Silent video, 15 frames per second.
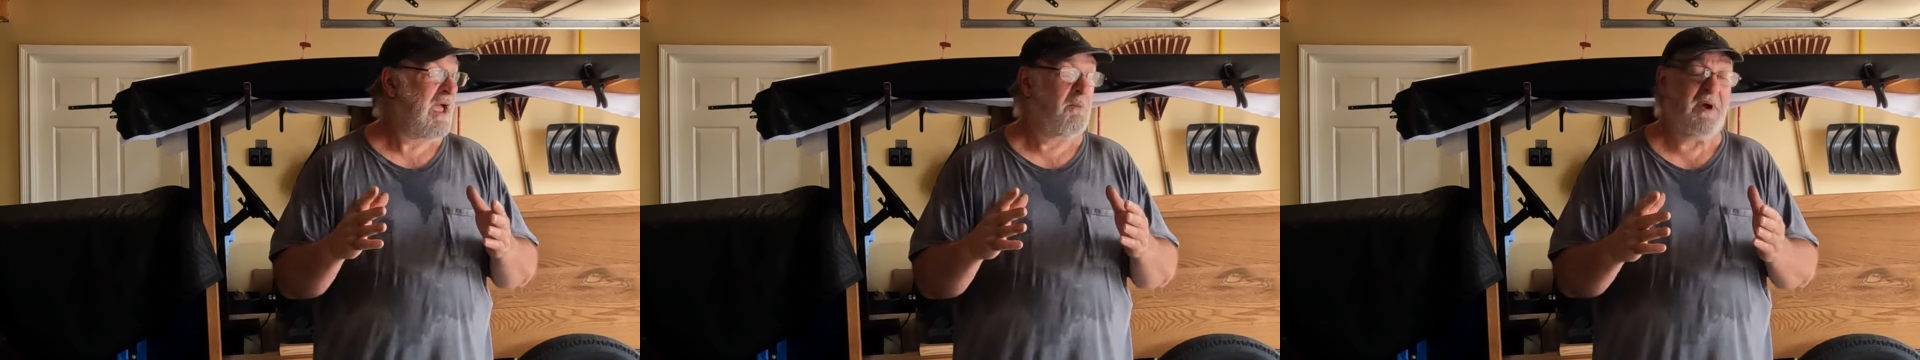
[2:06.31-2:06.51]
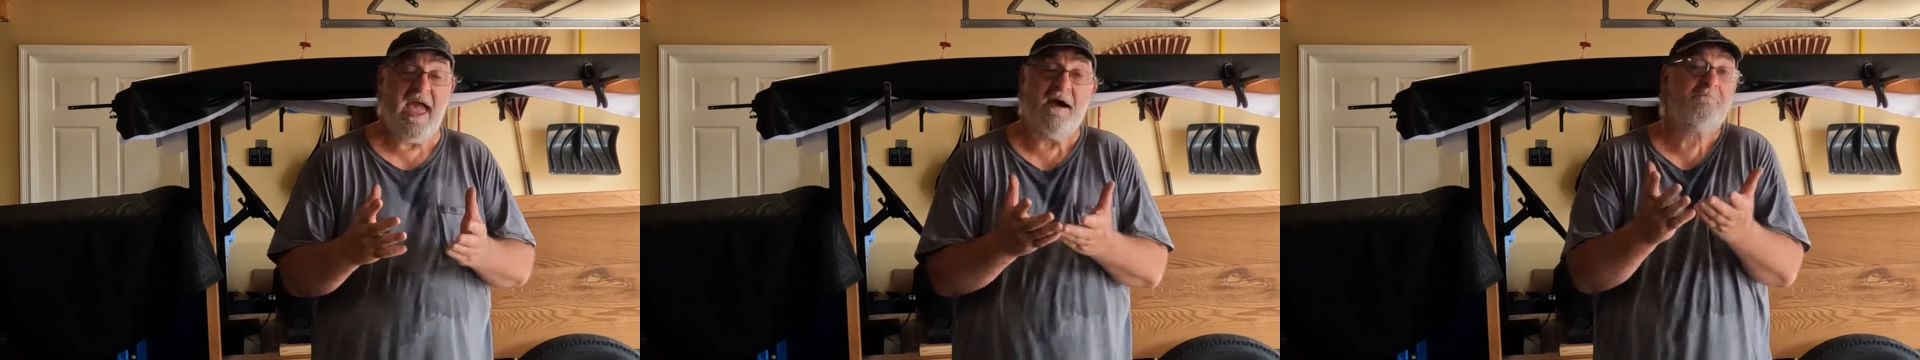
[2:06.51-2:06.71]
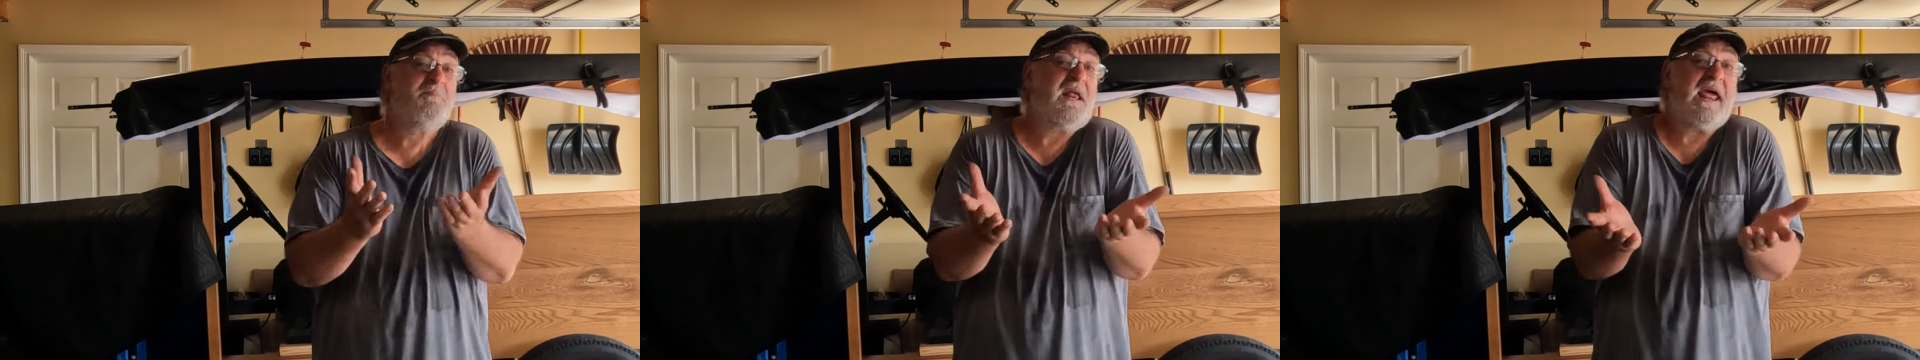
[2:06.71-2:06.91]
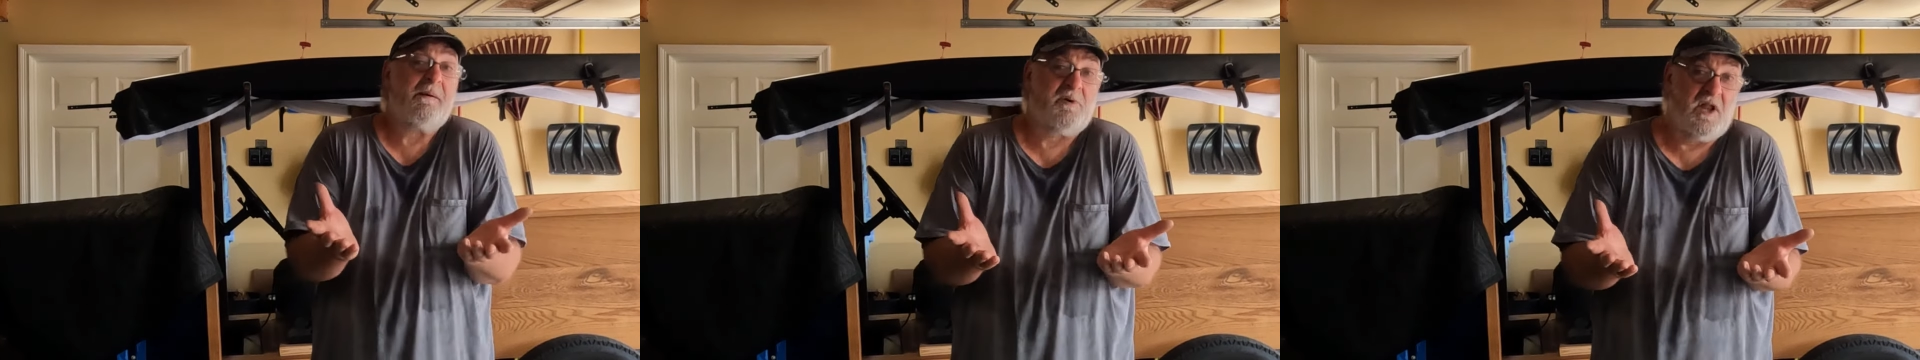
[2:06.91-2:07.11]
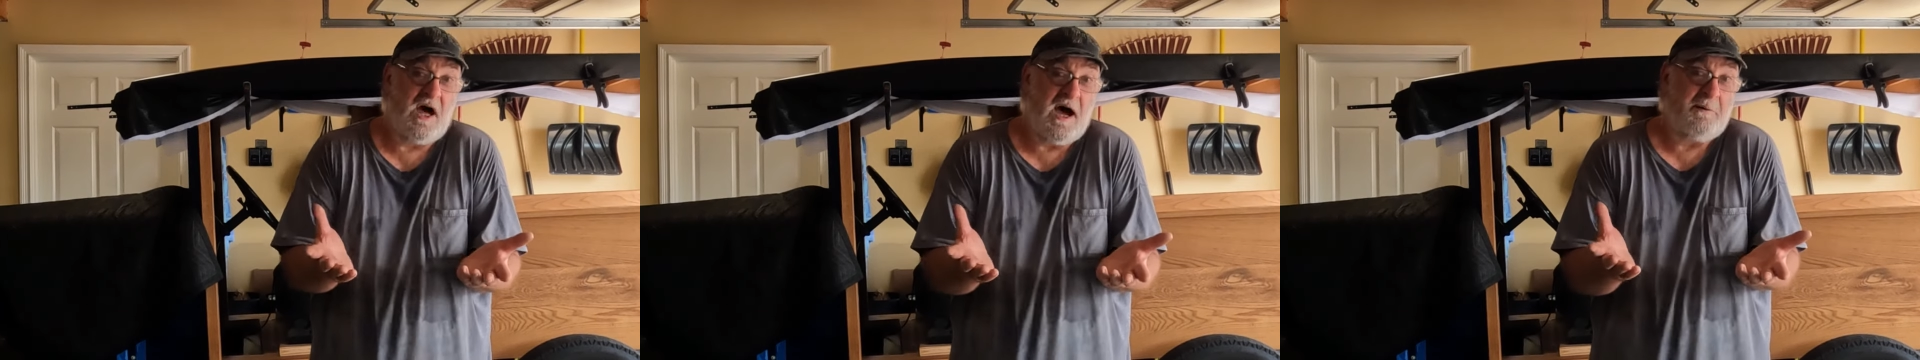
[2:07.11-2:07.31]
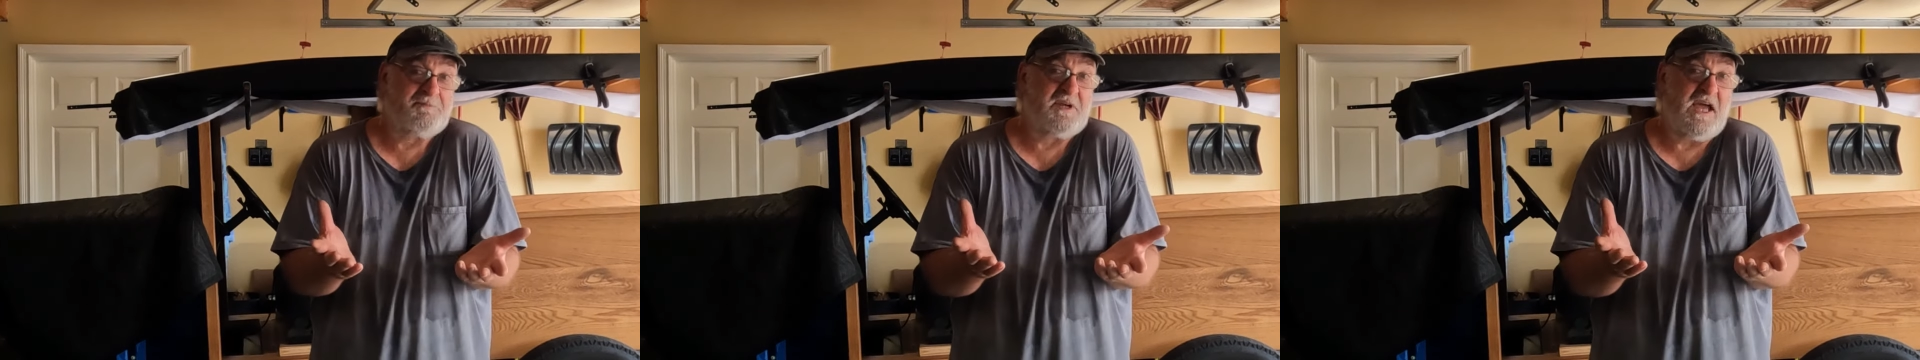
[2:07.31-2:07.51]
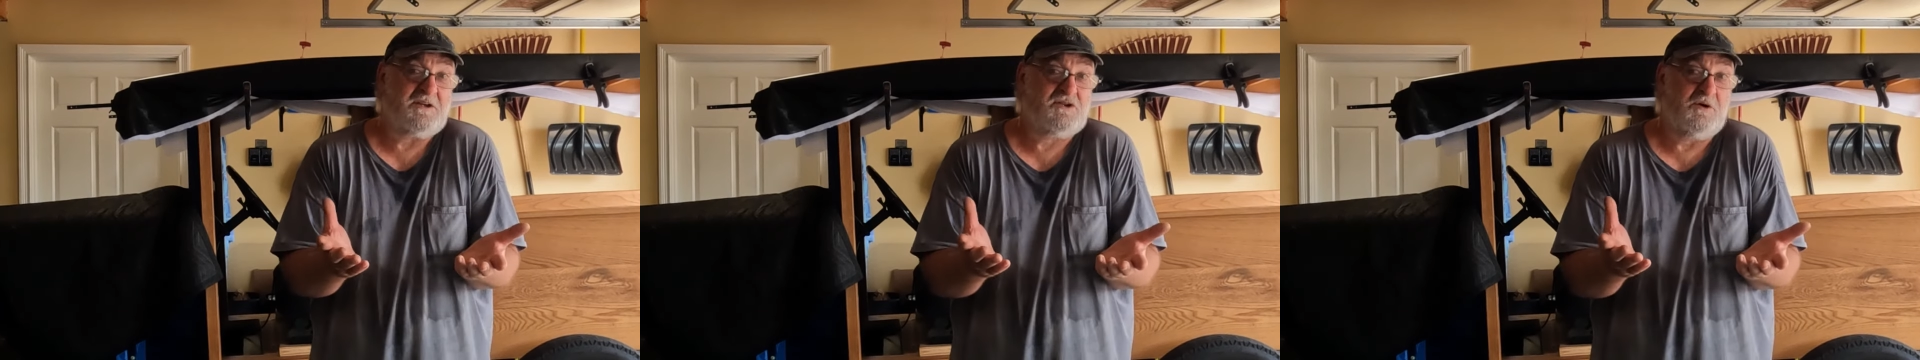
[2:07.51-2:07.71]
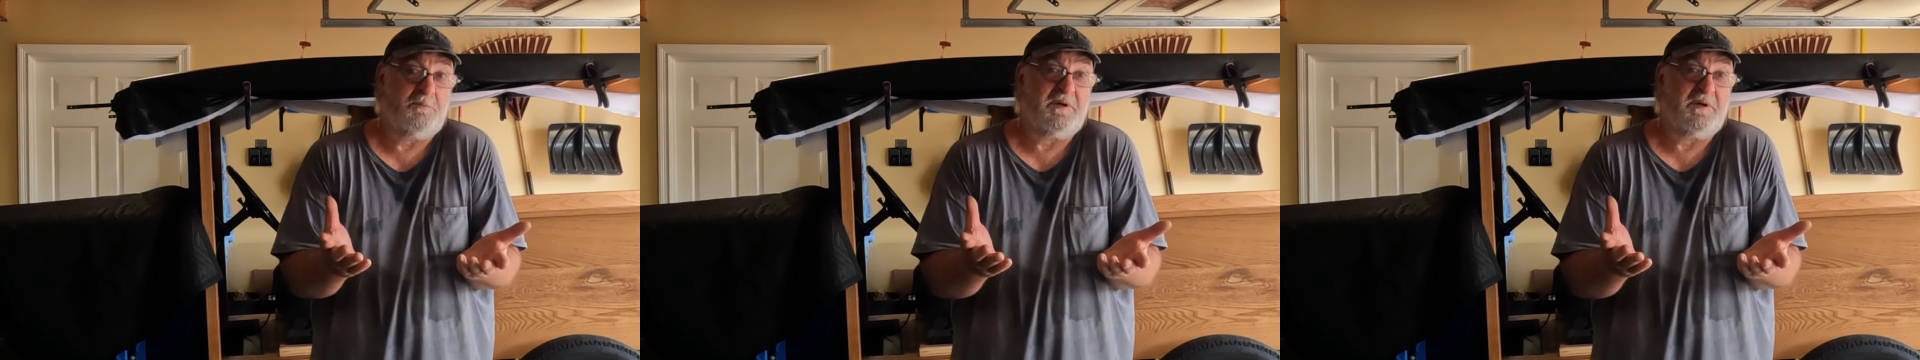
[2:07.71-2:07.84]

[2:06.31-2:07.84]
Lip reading: and we haven't been able to update